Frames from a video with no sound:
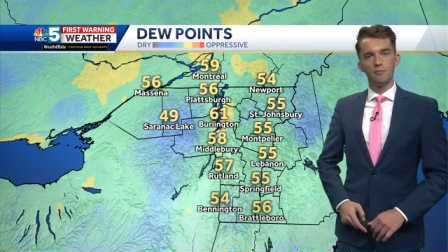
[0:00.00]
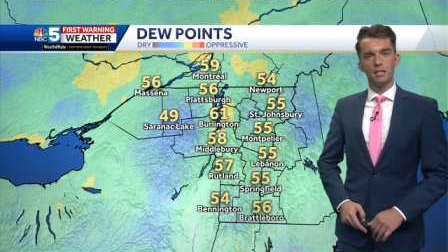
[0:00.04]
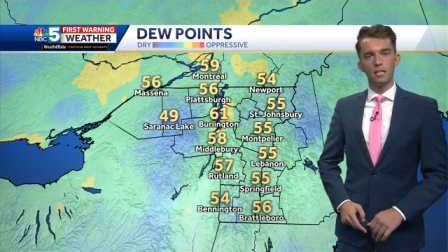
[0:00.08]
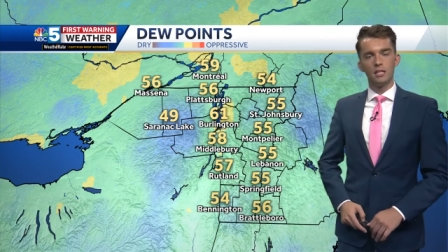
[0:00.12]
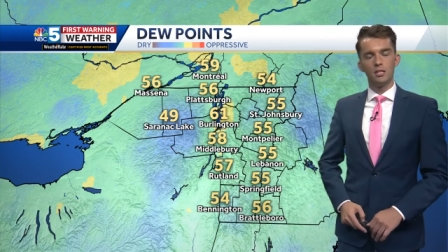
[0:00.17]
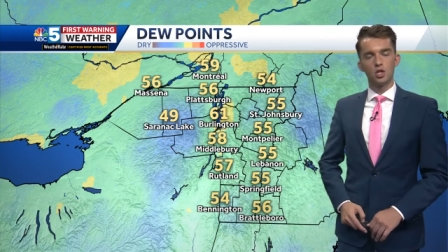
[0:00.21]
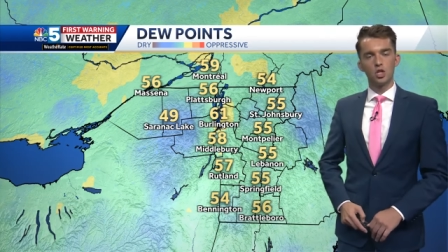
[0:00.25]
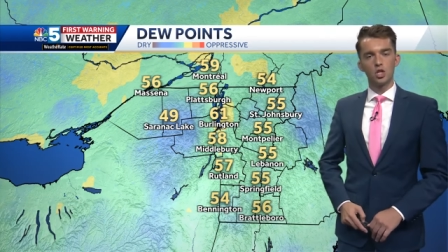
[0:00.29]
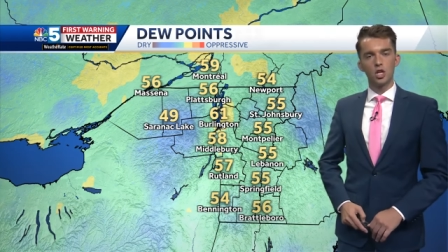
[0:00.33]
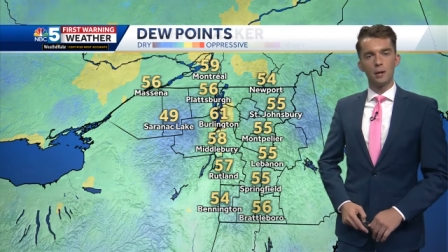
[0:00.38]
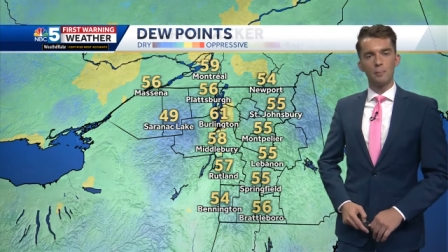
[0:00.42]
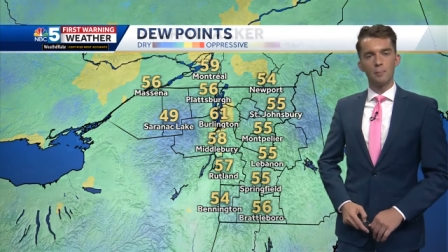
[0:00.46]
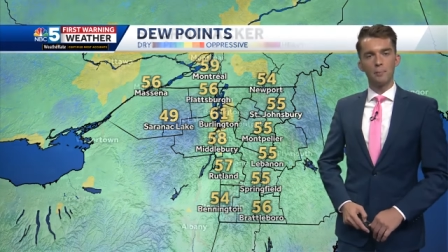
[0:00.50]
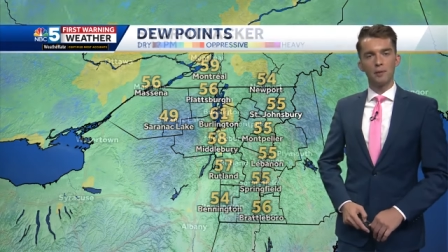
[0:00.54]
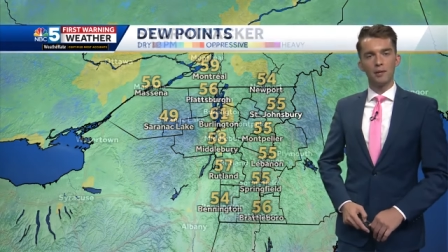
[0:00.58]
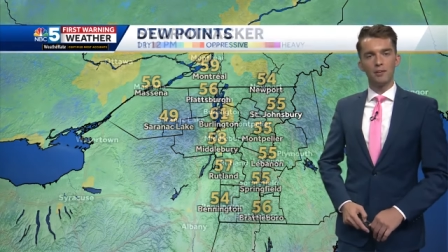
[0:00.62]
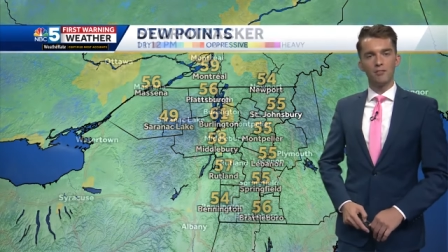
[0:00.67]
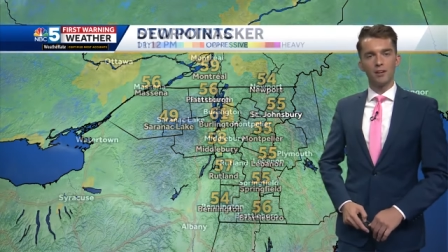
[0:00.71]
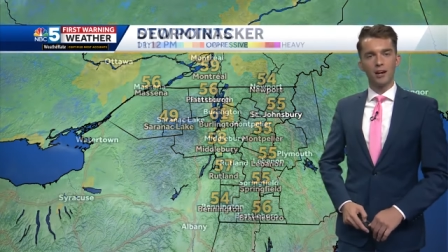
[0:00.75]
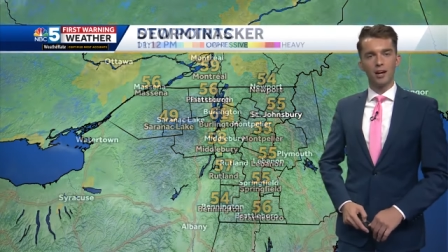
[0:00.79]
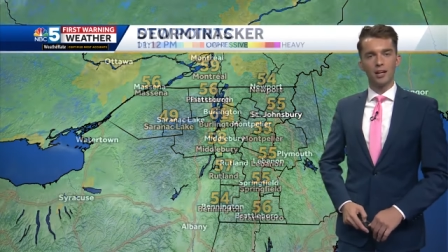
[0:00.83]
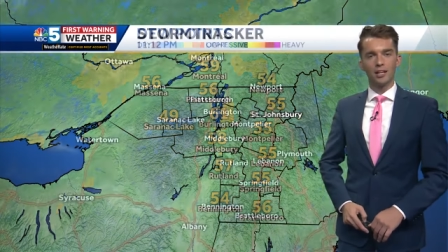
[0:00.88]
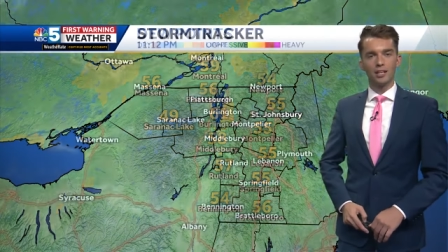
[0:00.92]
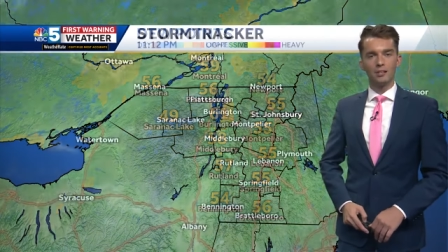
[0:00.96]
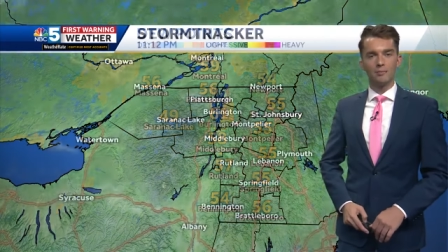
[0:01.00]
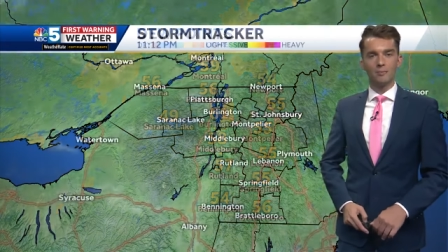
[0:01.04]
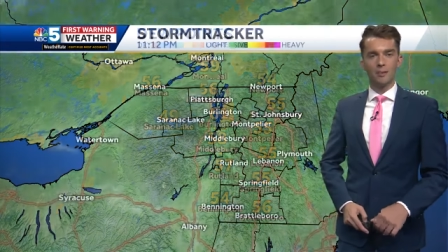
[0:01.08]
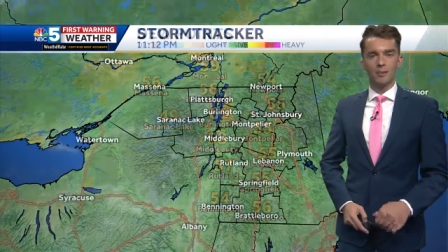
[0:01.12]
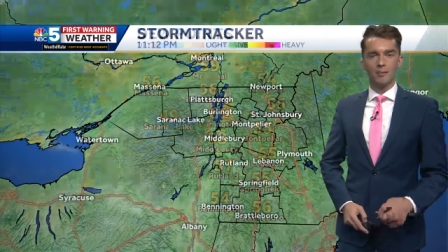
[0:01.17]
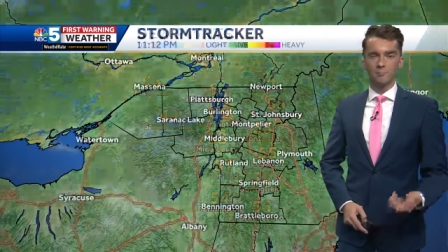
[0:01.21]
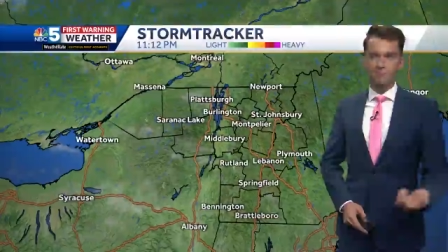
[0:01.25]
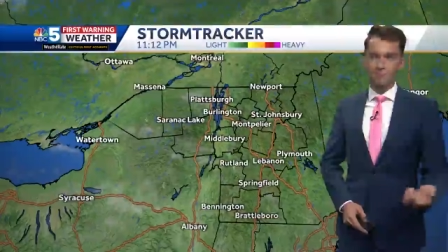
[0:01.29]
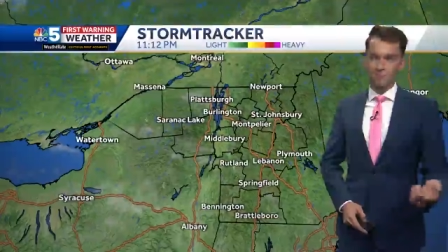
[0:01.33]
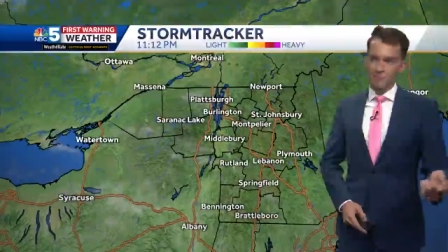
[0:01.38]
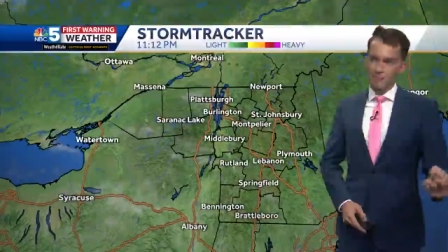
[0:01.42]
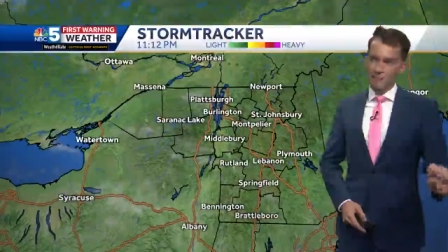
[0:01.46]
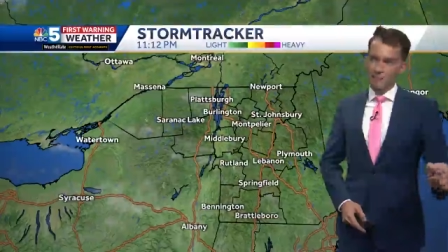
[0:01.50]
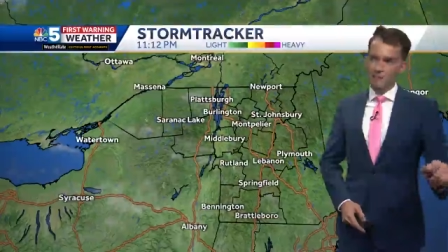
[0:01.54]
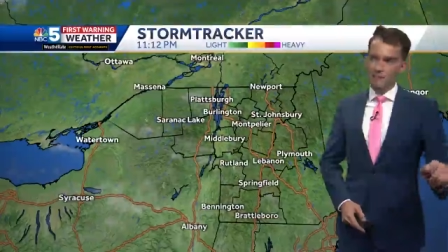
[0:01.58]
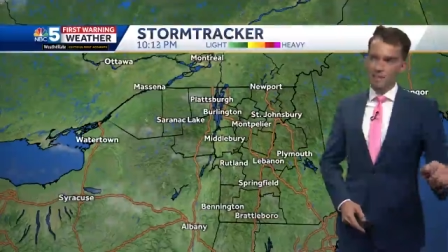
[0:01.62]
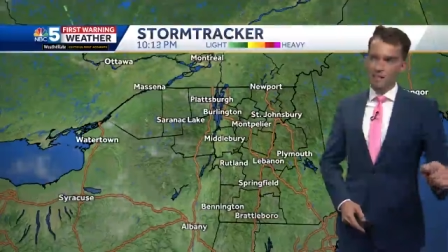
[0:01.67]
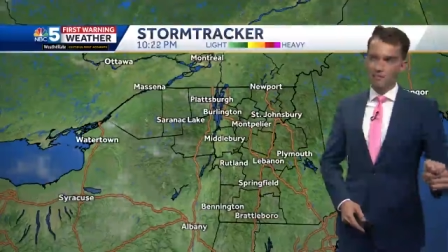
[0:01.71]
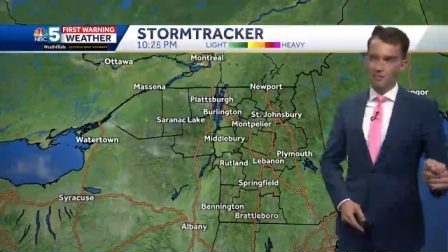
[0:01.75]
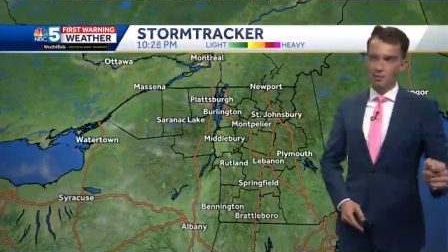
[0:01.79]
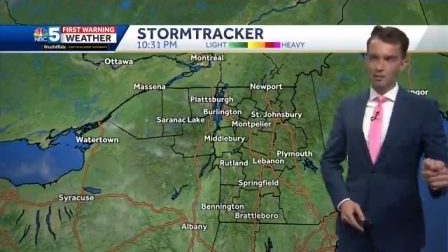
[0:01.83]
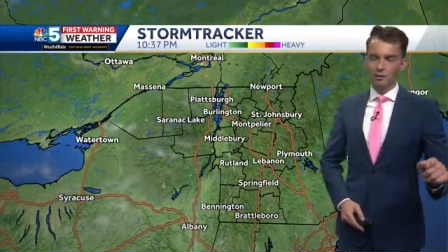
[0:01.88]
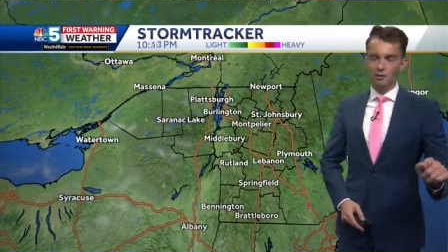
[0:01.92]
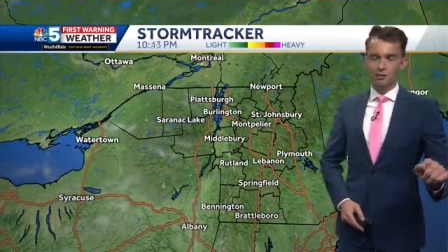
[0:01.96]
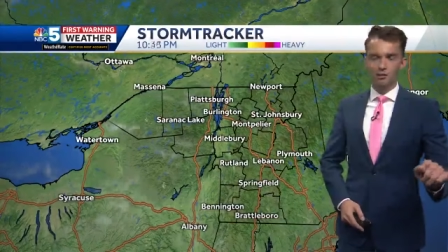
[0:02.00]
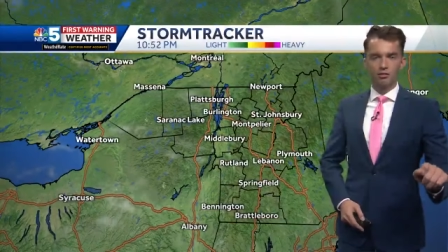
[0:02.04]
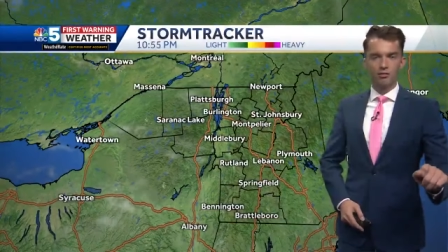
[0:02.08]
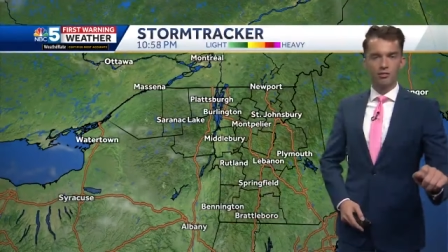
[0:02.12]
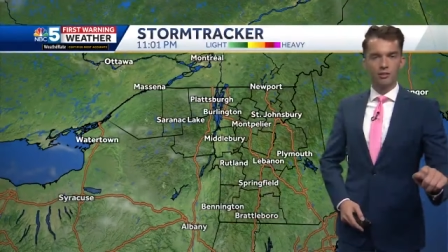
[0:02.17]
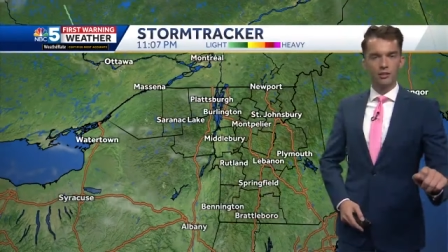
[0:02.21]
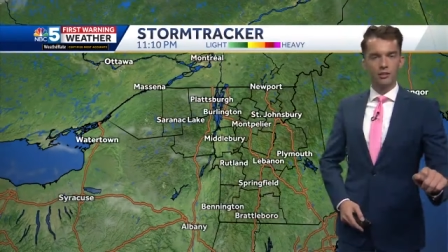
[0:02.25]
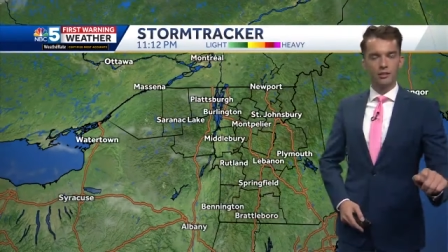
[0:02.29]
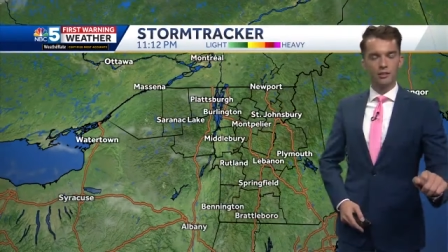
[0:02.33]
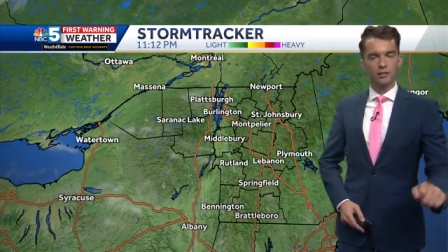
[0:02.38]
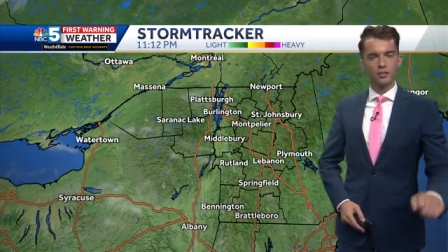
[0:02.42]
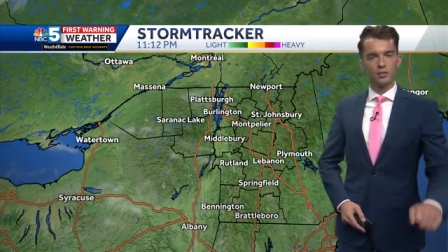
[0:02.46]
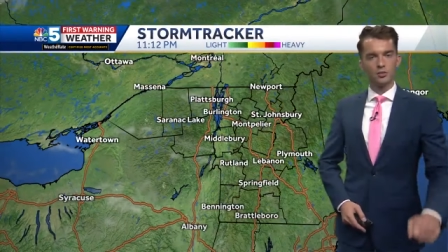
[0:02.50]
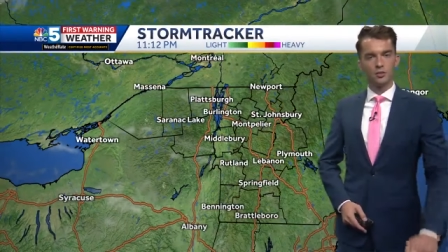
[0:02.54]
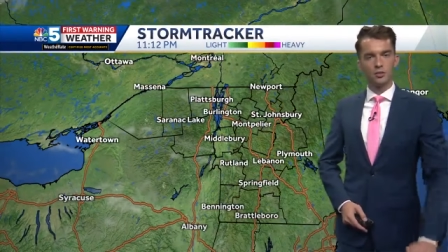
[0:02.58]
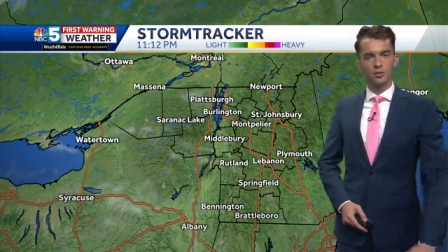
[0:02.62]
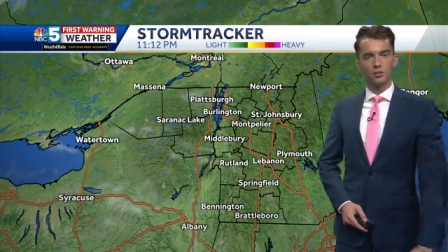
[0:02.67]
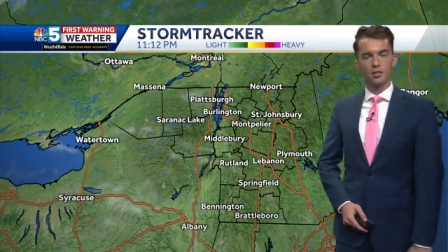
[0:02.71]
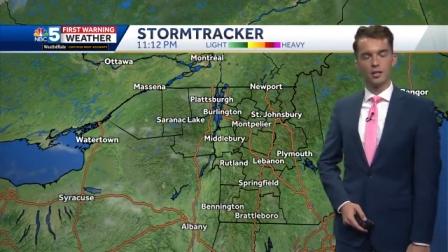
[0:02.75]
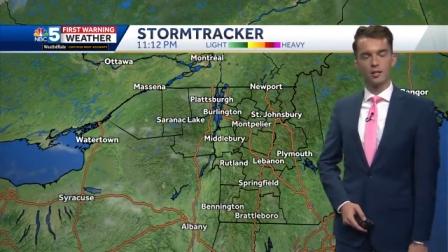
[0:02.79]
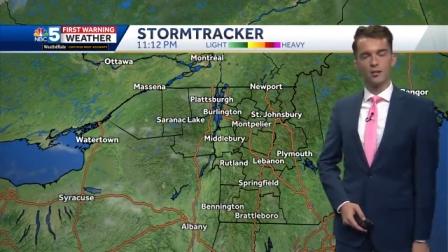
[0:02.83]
in the Champlain Valley, might have a little feeling to turn